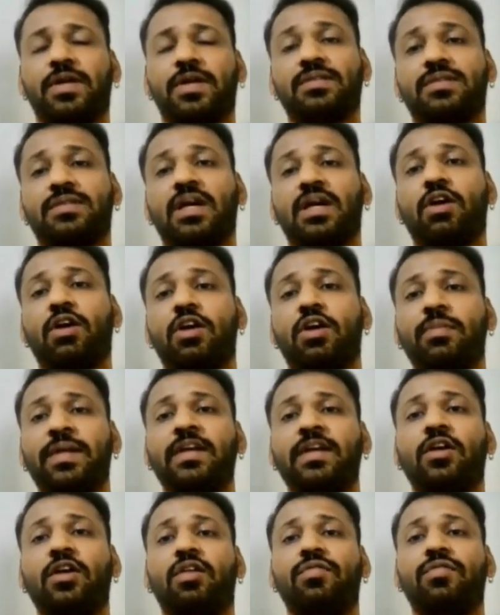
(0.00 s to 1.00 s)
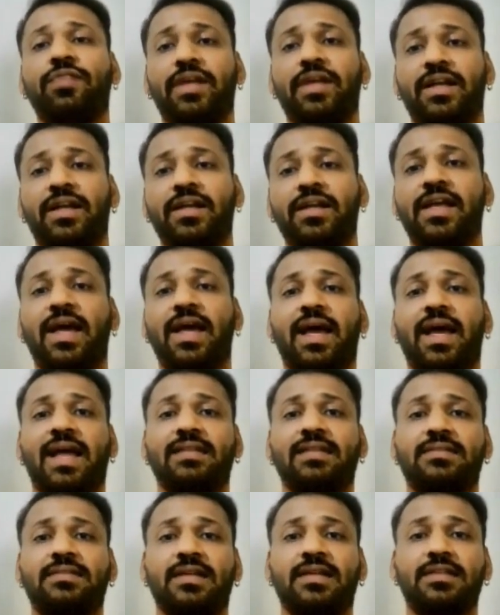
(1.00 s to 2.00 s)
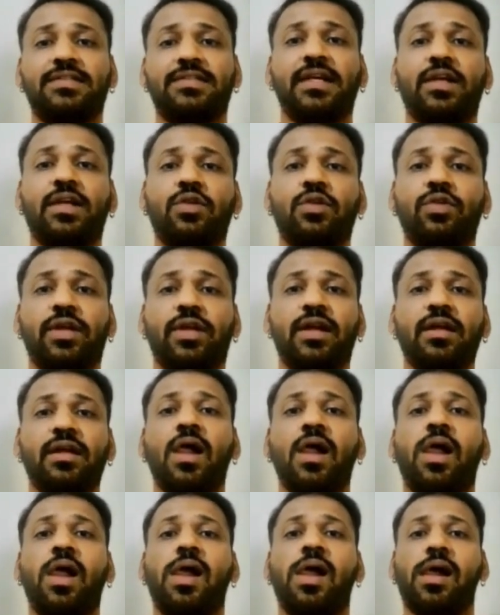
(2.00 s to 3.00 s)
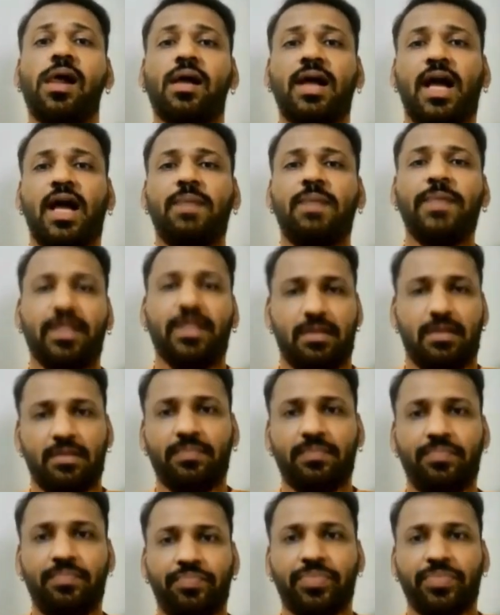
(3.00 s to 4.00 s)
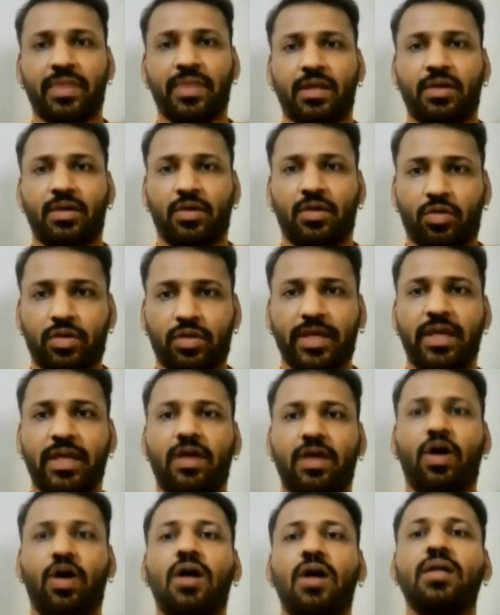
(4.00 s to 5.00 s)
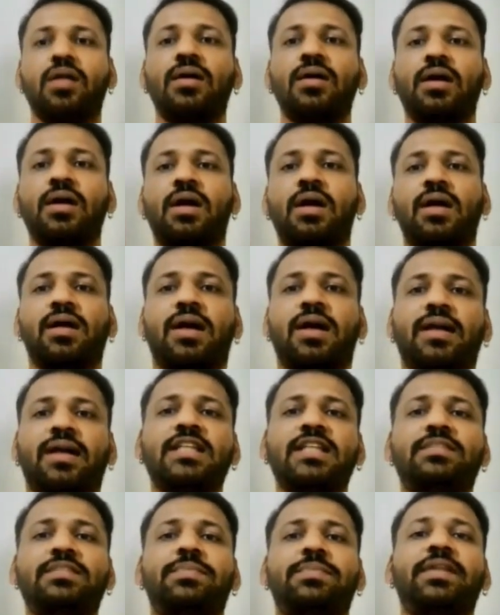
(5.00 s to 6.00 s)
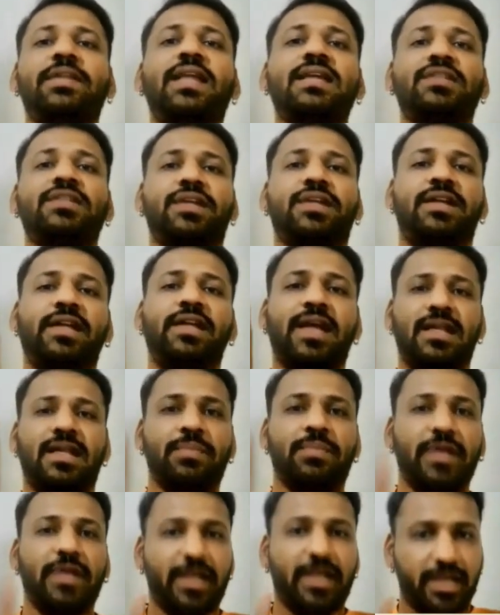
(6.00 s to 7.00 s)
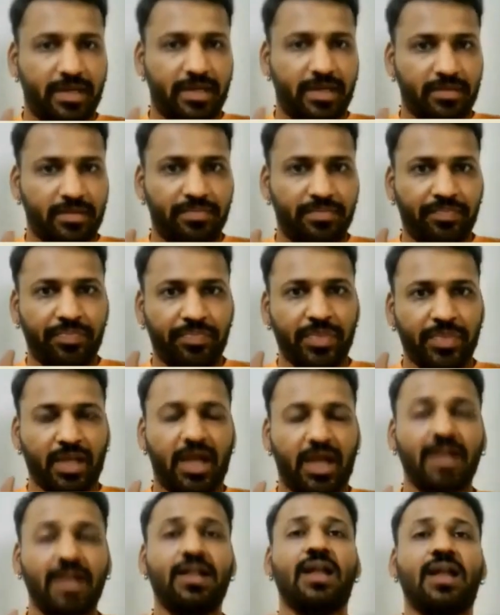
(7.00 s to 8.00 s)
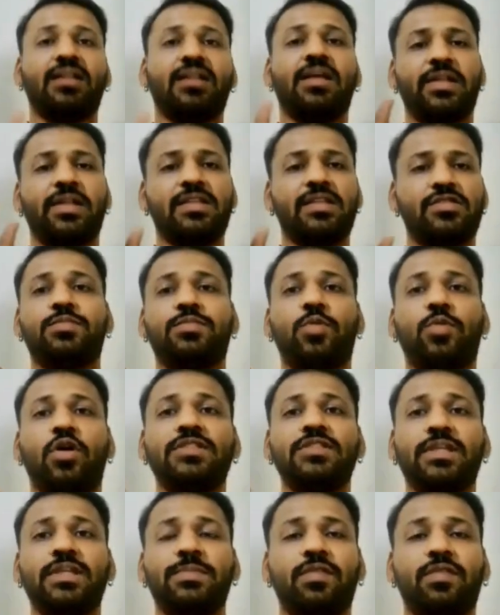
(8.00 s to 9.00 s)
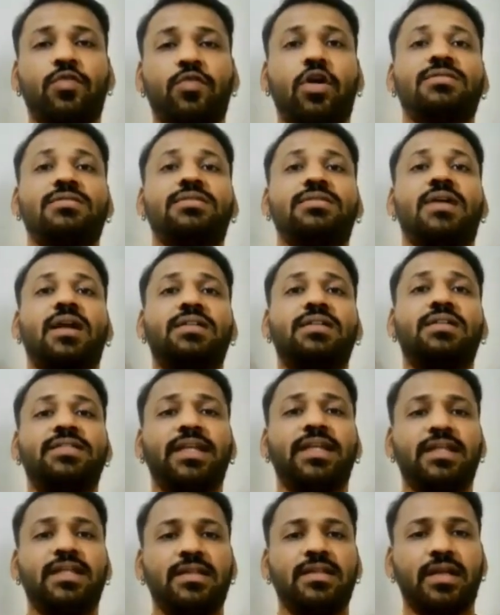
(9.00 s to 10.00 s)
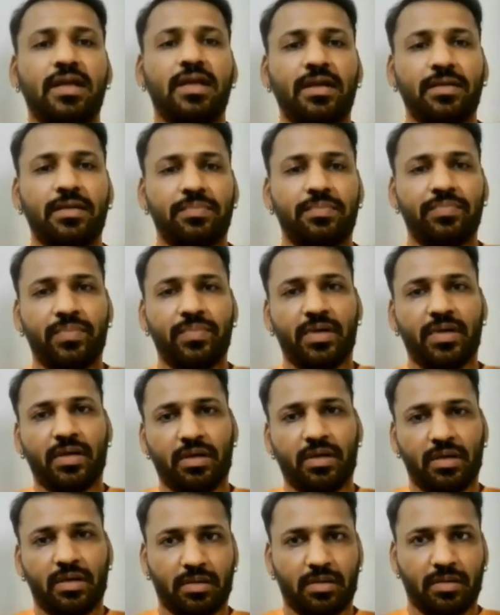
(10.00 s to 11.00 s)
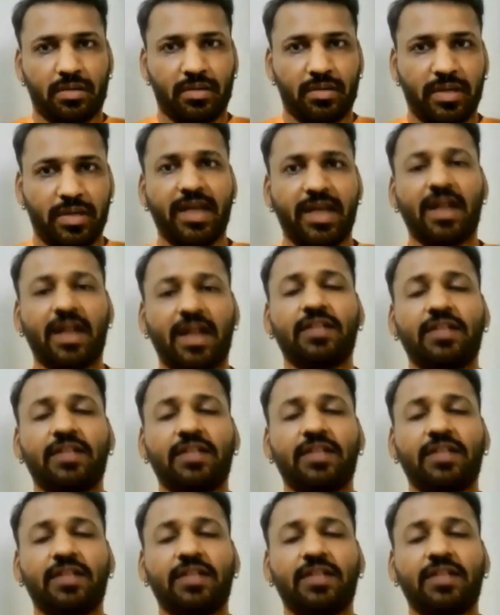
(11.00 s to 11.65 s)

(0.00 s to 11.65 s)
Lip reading: okay, or Khanij Bidesh India Limited under the Ministry of Mine. So KABIL or Khanij Bidesh India Limited is responsible for searching the rare earth minerals